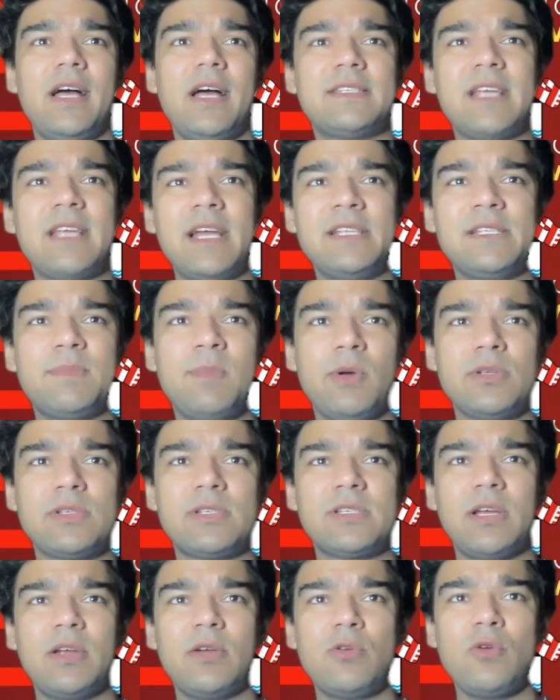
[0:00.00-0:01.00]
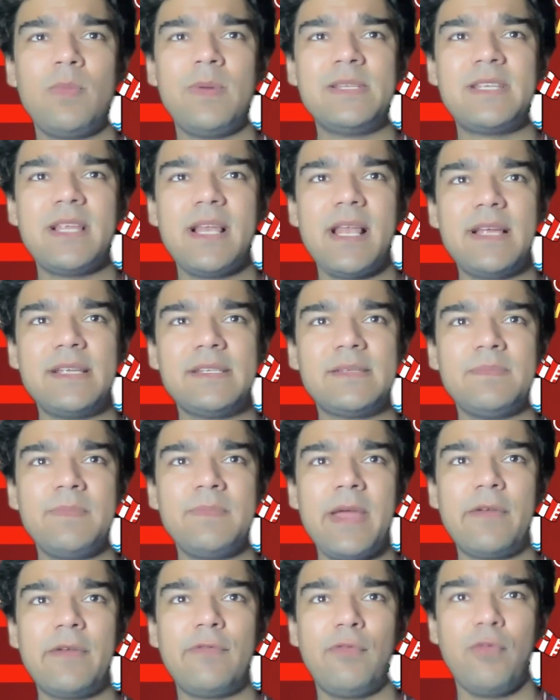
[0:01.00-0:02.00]
Science boss Ruben Seles
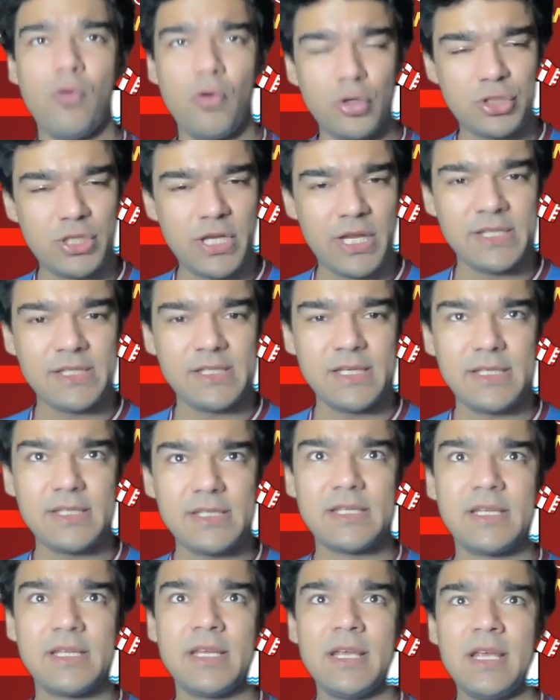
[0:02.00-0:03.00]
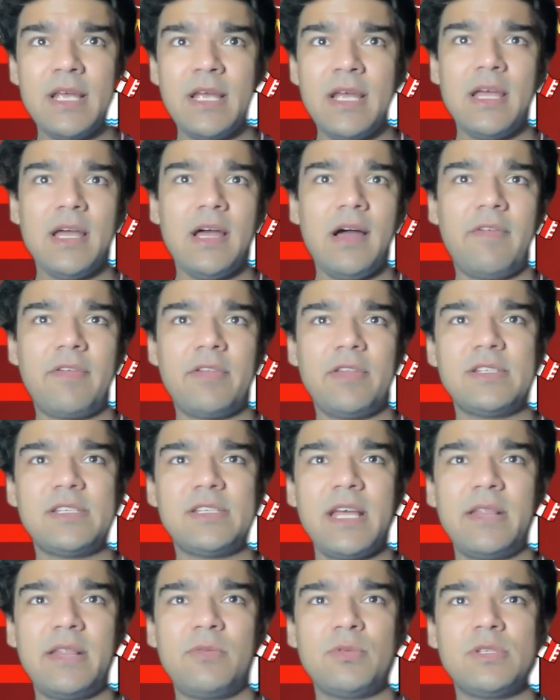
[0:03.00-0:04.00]
made 4 changes after the
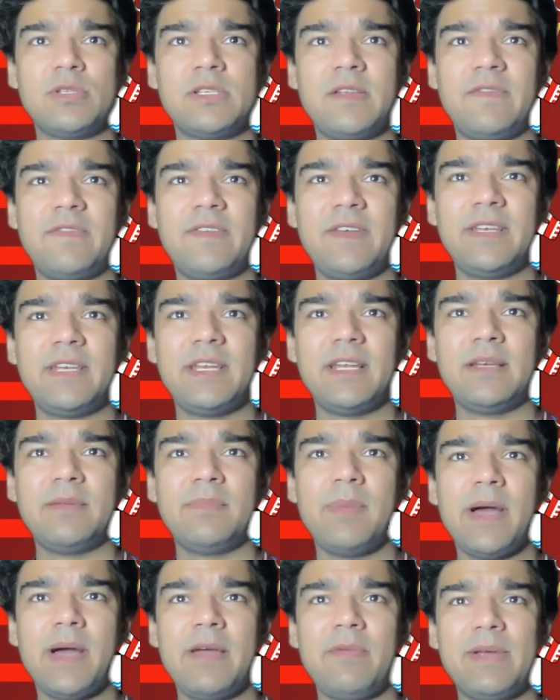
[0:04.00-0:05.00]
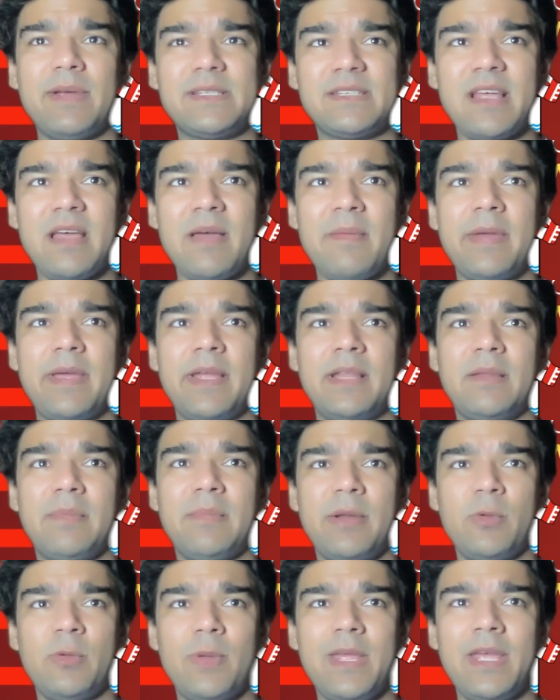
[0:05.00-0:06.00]
side was defeated by West Ham in the
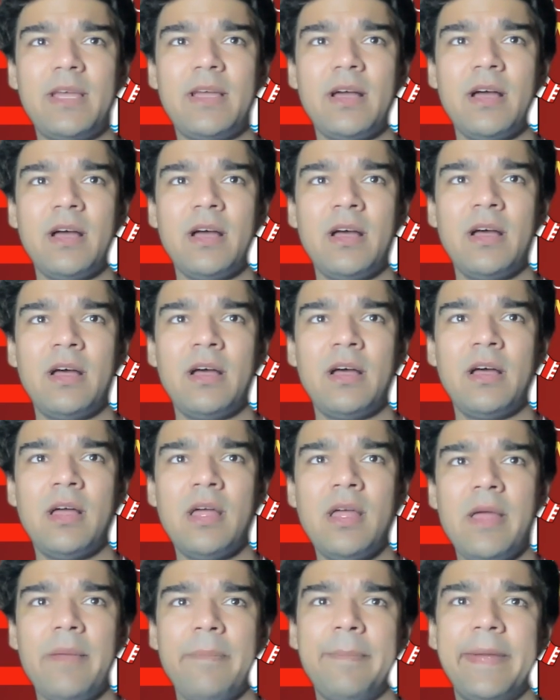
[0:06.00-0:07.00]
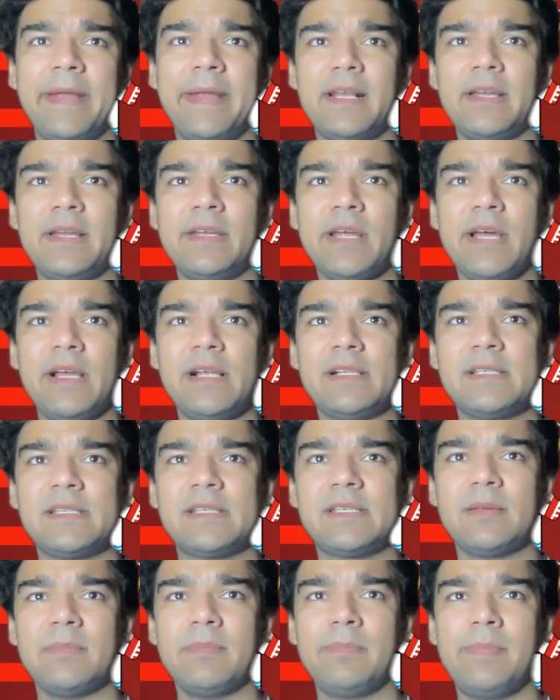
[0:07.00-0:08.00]
midweek.
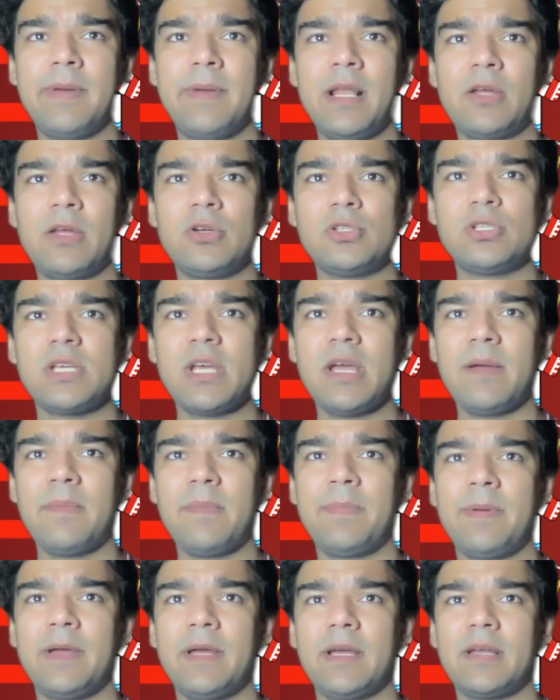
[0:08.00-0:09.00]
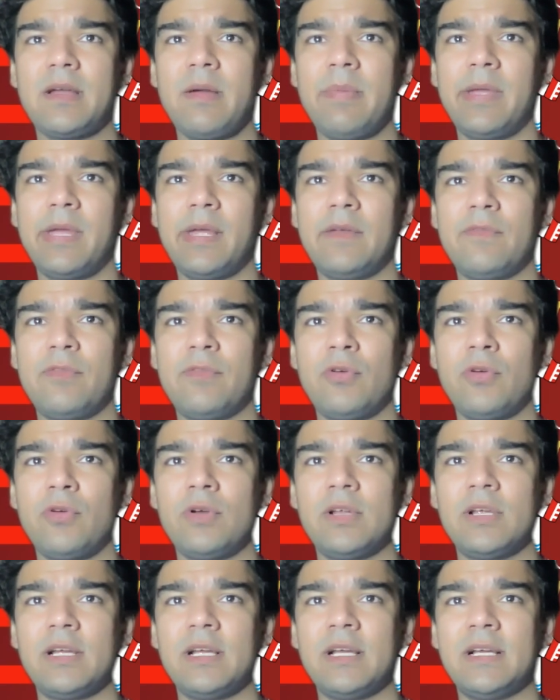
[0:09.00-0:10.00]
Maitland-Niles, Bella Kochap coming in
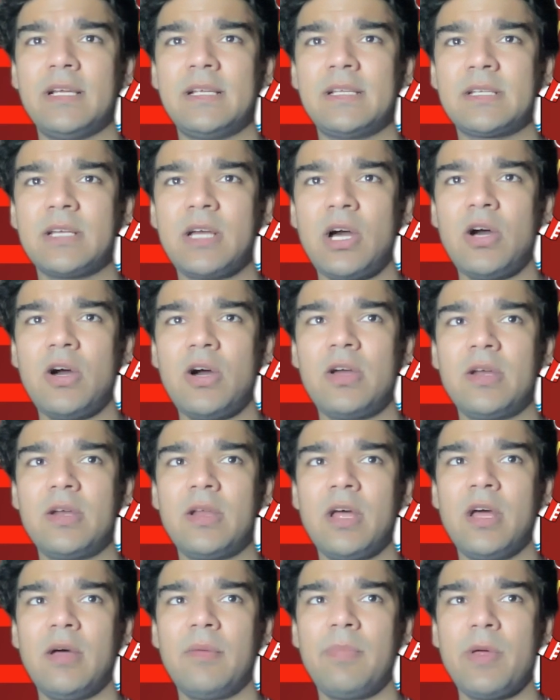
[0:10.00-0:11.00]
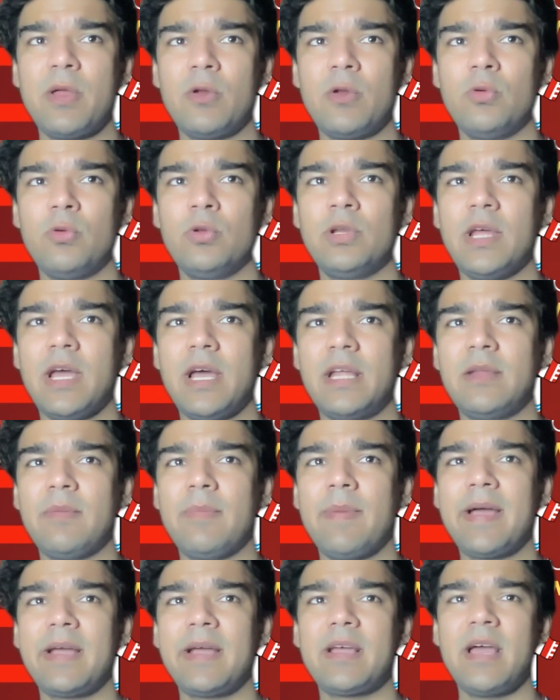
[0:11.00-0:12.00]
for Carr, Perud at the
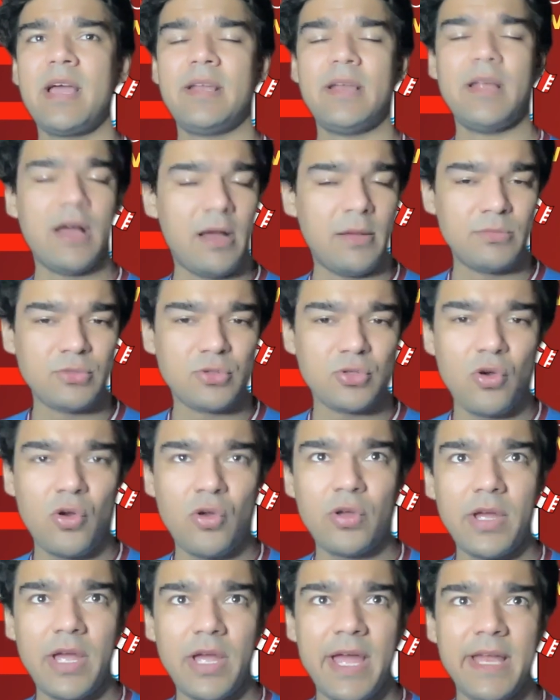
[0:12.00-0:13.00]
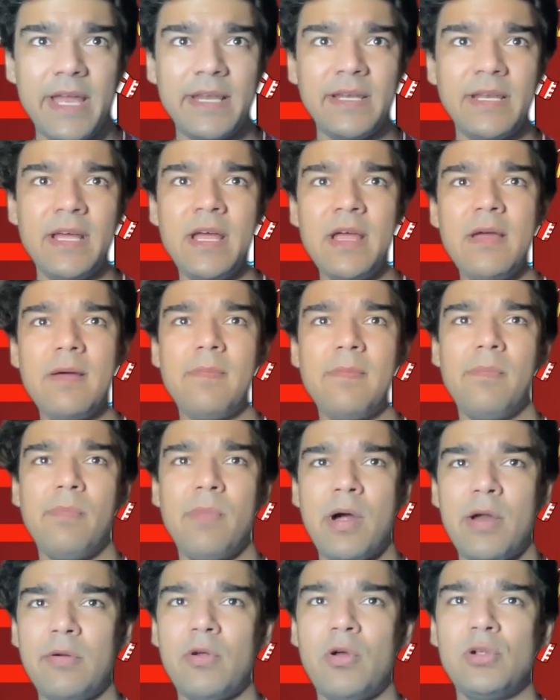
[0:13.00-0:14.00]
back, and Armstrong and
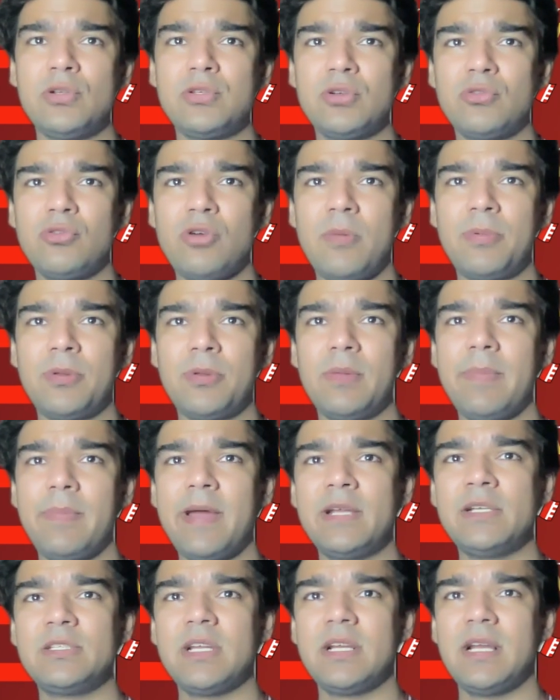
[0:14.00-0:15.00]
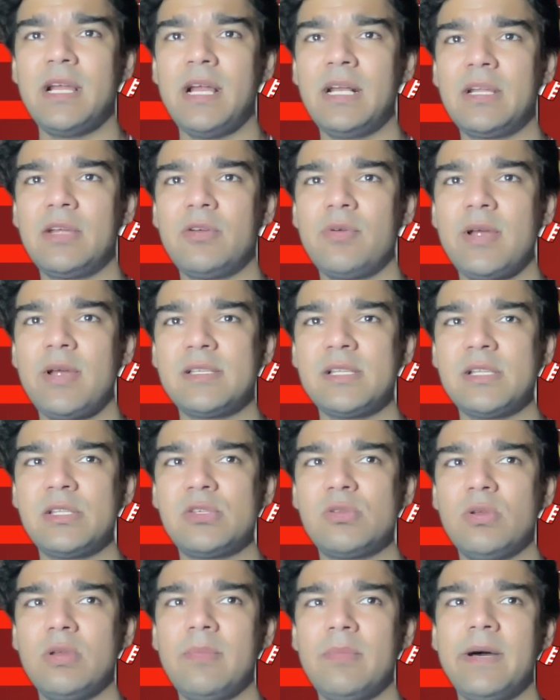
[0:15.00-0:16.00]
Mara also dropped to the bench, and Alcaraz and
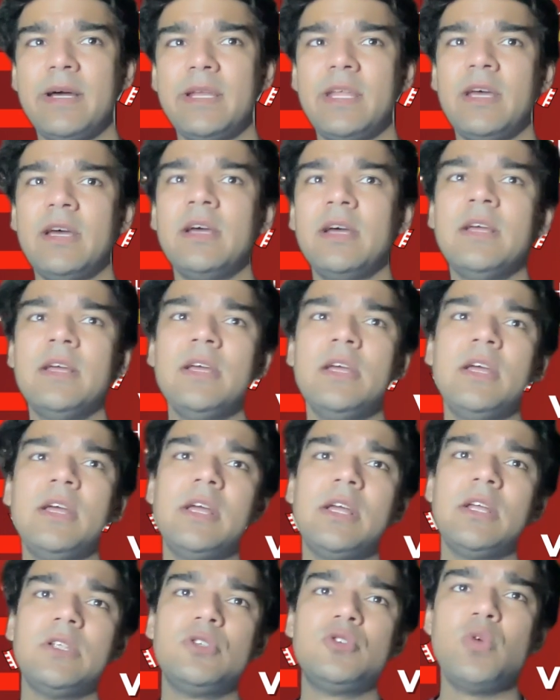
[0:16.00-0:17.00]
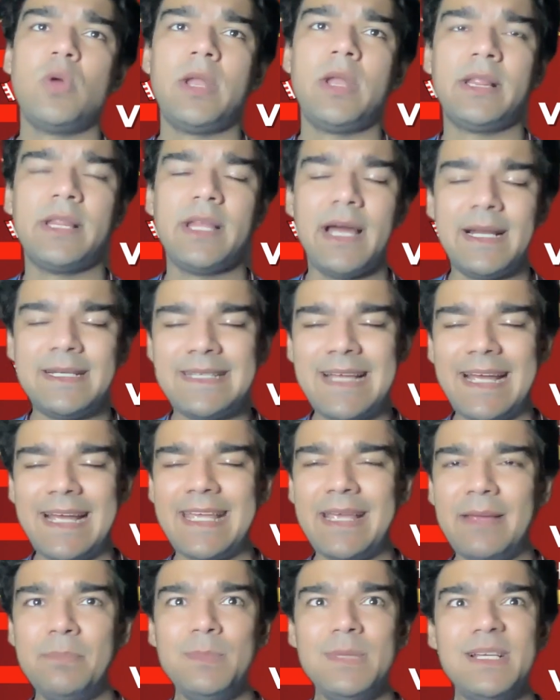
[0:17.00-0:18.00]
Sulemana joining the
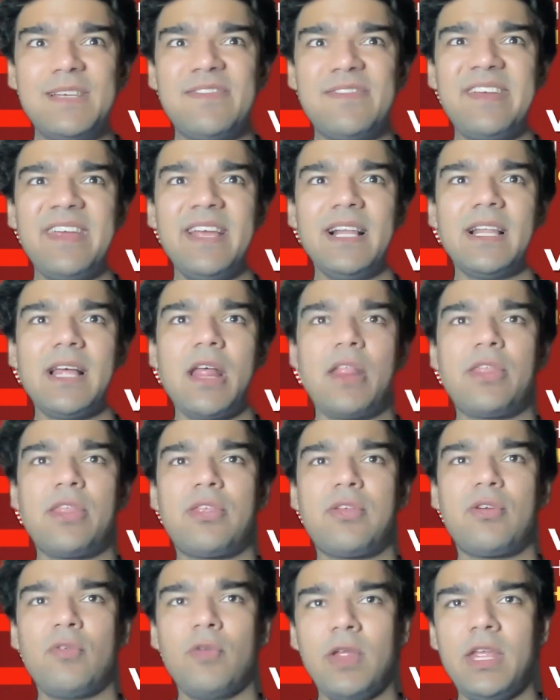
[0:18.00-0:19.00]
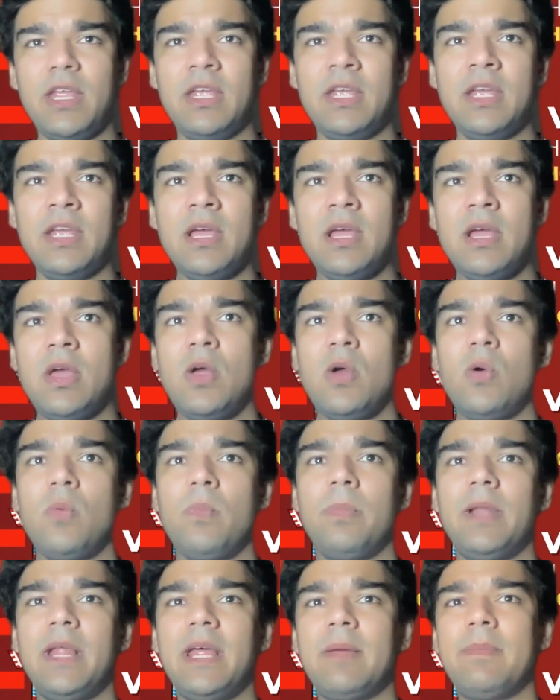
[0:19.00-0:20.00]
attacking midfield, a 3
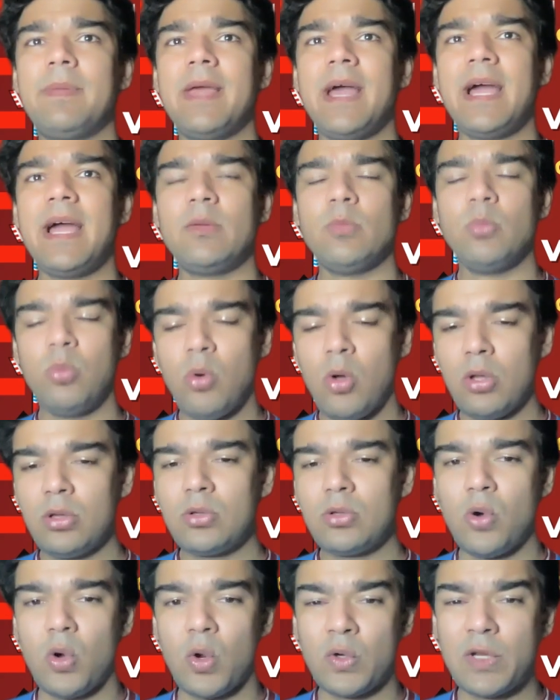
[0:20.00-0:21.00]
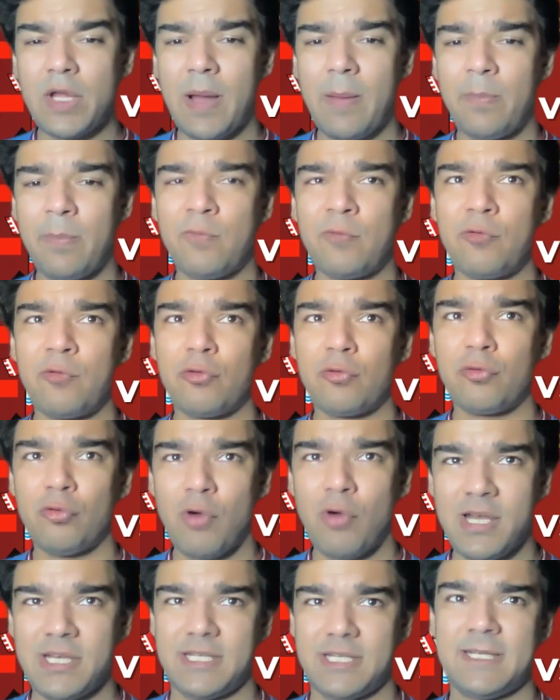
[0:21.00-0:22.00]
playing behind Walcott up
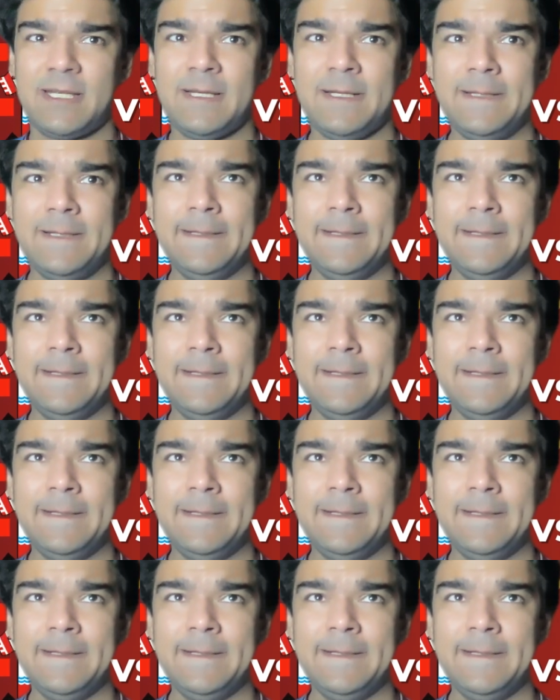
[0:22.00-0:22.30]
front.